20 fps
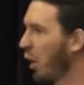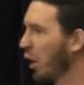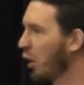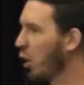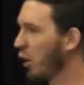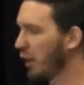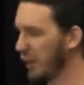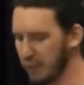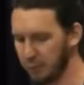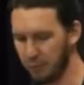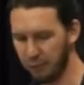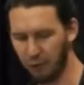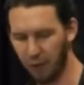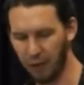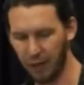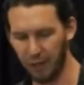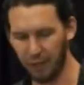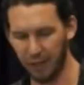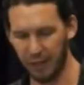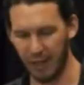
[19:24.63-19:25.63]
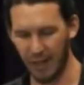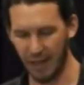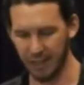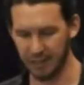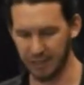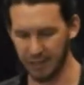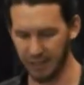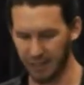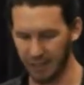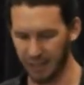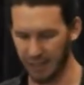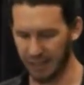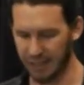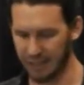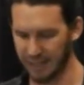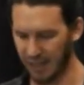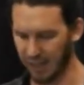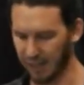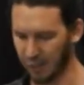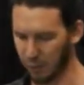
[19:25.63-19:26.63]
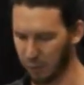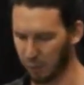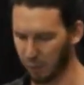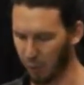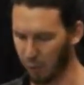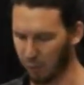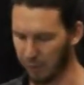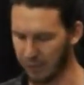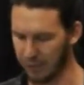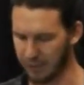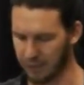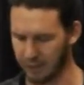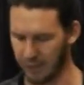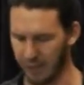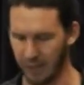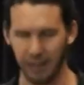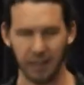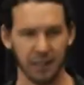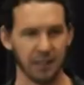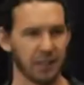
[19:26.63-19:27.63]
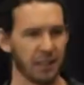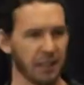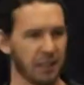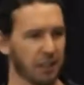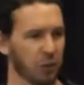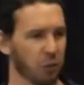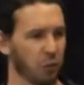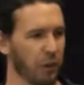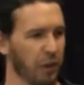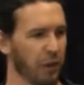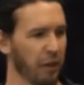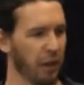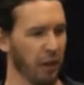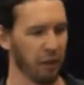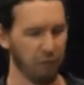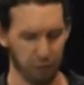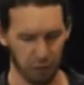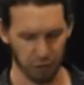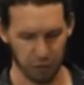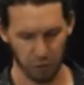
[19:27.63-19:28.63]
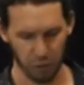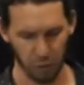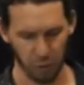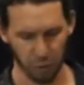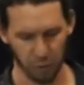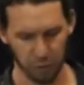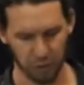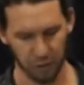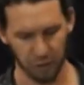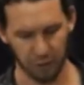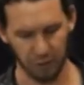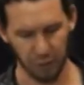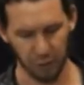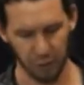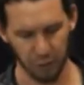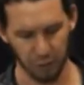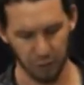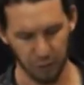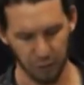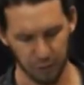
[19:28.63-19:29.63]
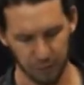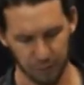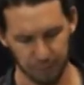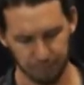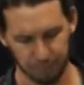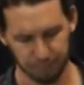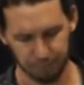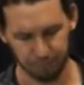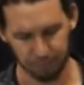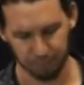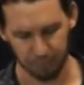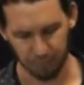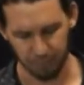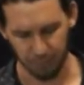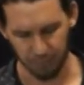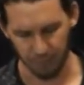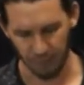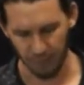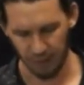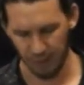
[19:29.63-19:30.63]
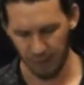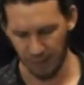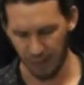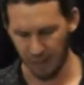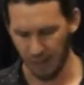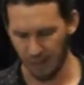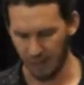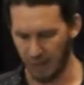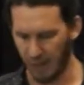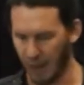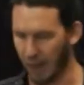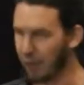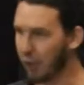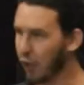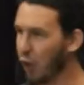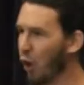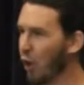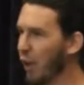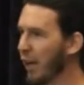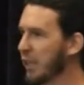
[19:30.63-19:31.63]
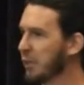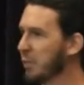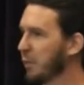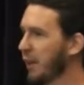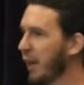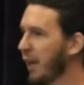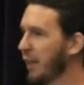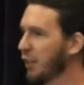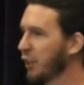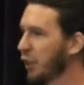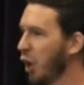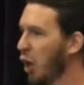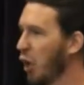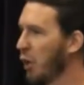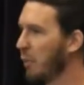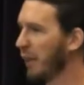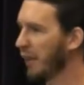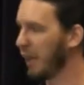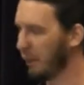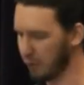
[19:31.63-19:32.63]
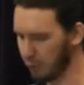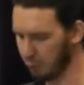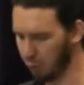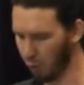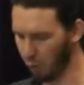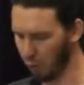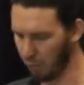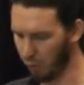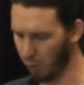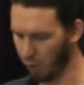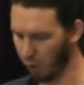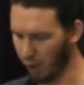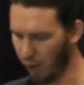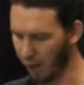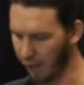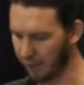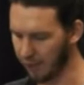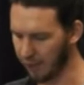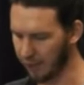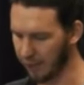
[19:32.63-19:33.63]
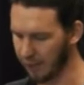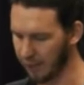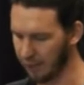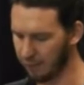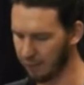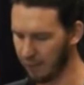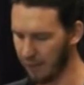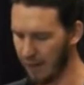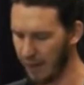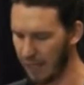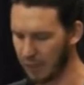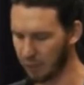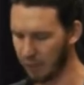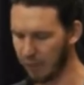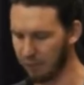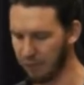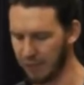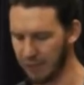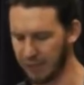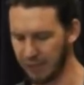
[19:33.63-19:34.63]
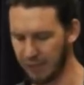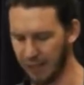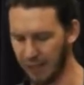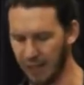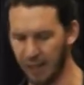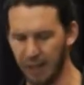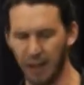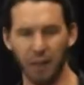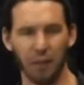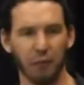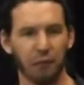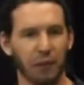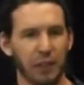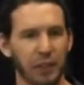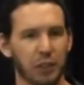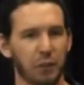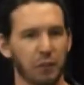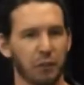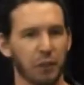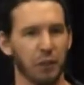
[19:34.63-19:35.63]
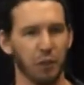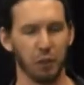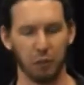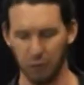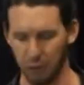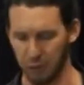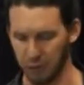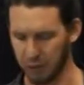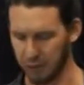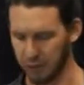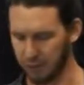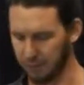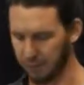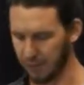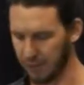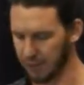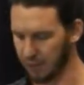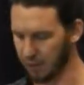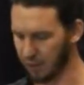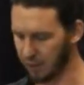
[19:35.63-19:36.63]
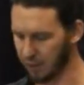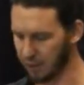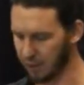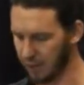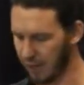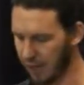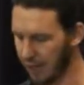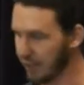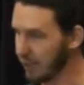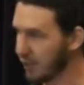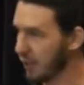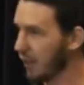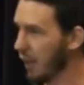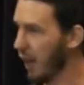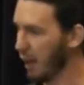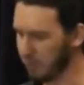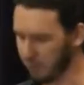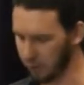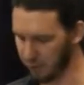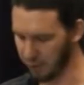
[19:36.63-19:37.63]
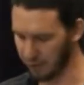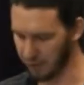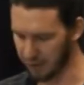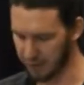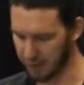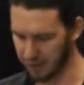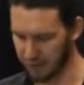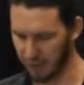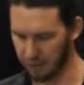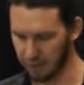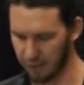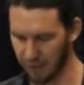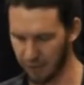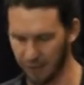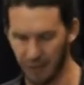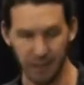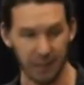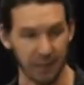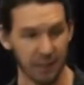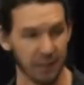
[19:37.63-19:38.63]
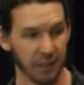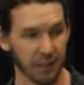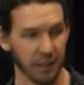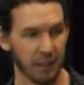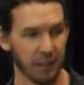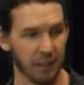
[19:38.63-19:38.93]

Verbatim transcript: what God is, we find out that he has exactly the properties that are consistent with a first cause of the universe. And the God explanation only becomes more and more likely as we investigate another feature of the universe that science has absolutely discovered, and that is